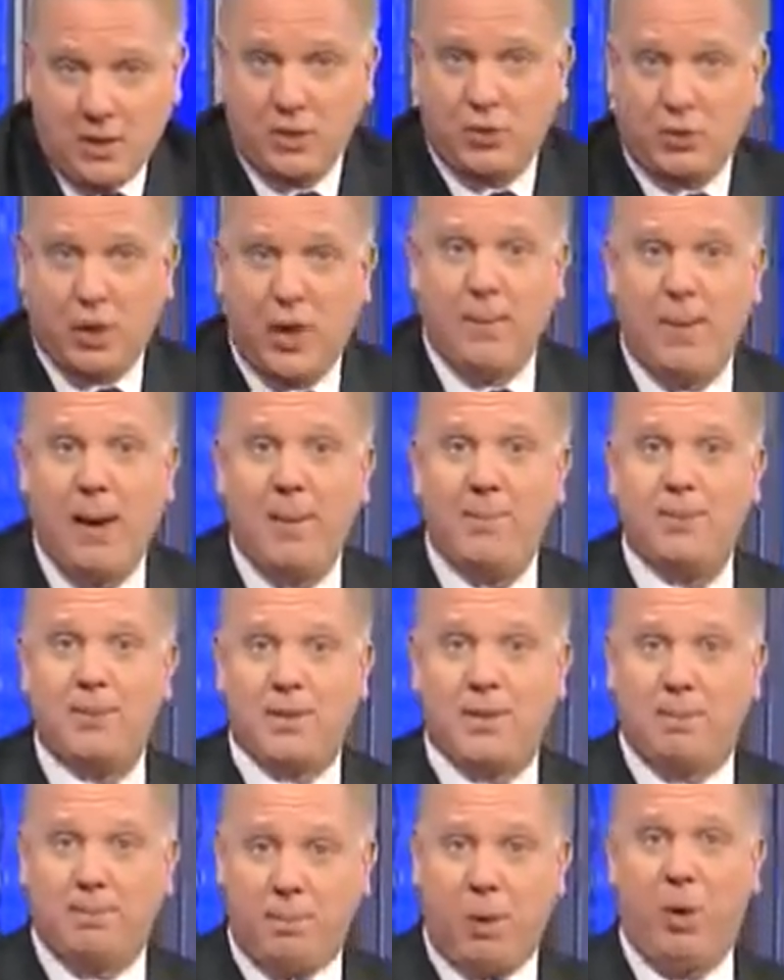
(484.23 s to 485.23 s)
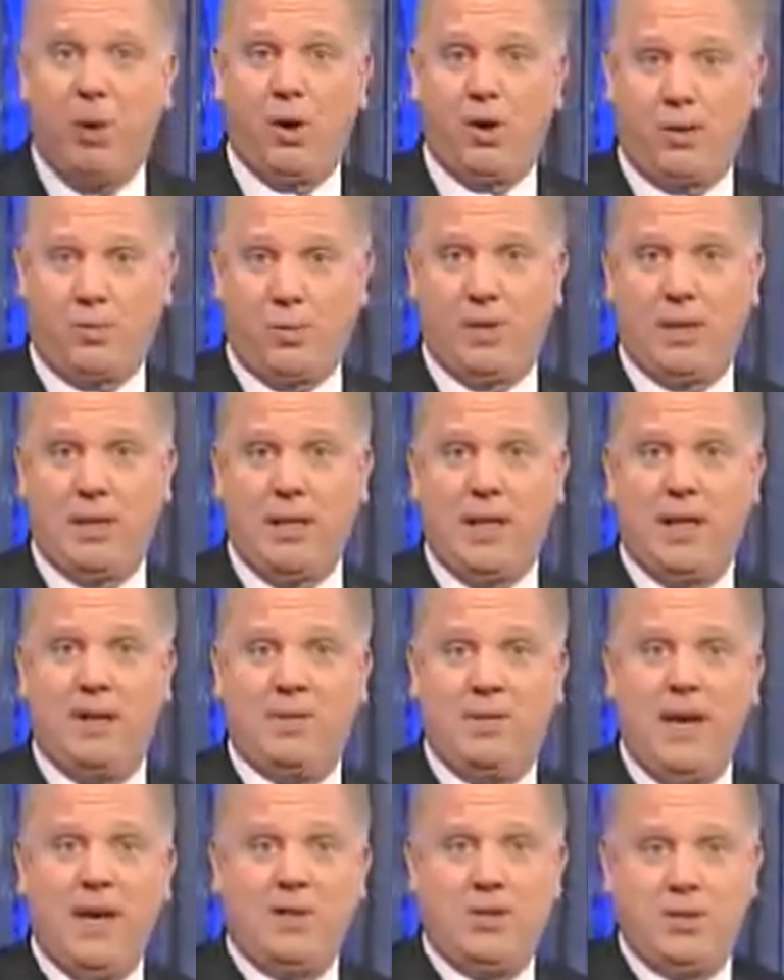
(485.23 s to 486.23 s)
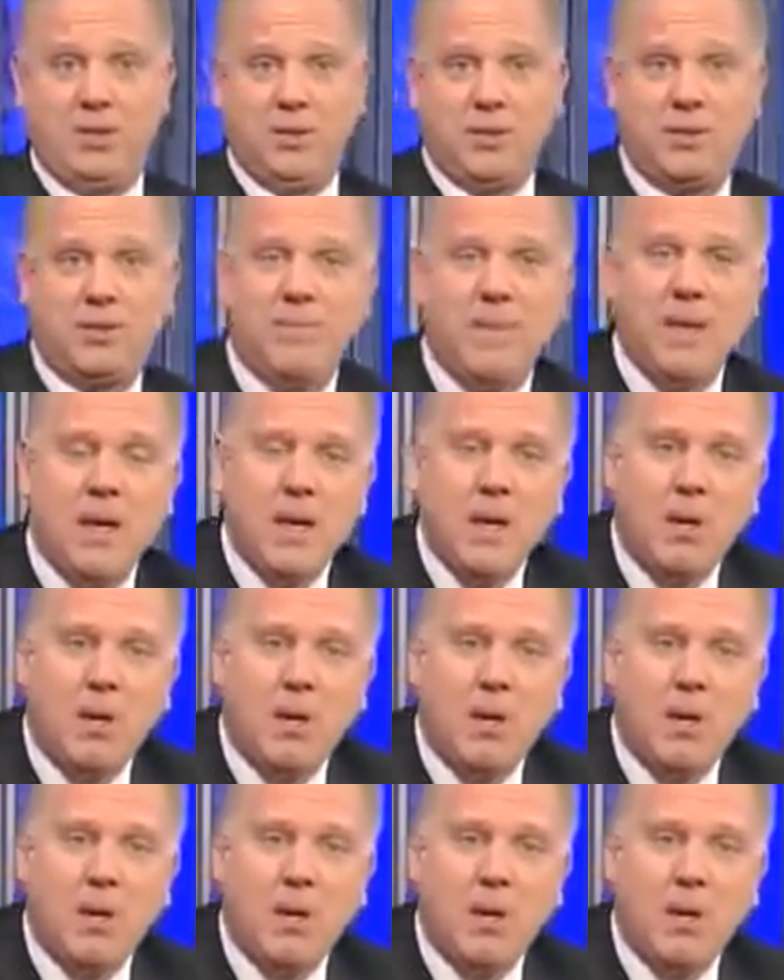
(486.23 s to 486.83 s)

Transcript: to drum up support for the League of Nations.